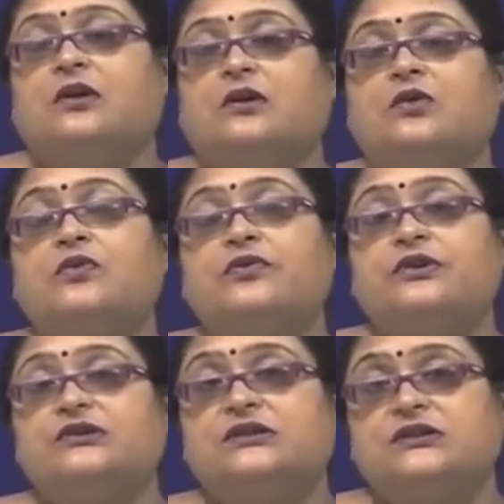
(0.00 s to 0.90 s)
go
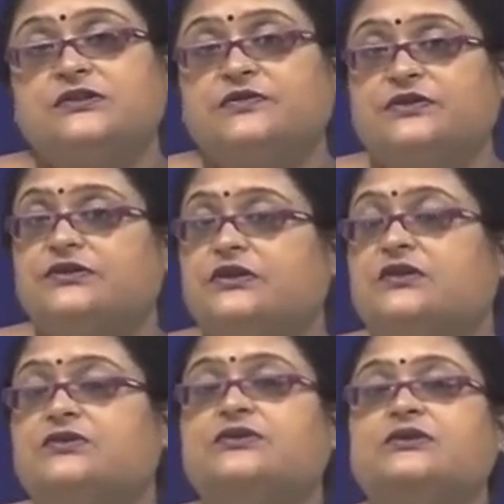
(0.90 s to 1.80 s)
for searching for
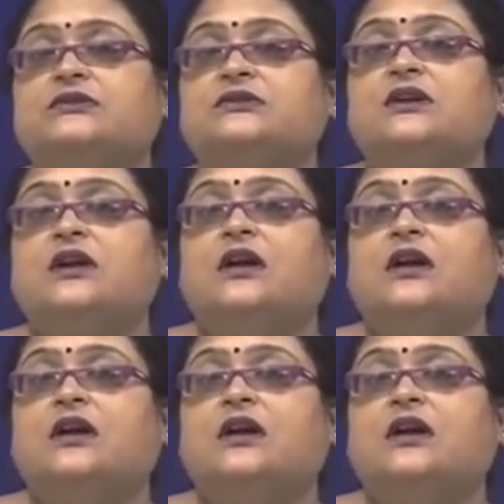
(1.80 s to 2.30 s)
solutions.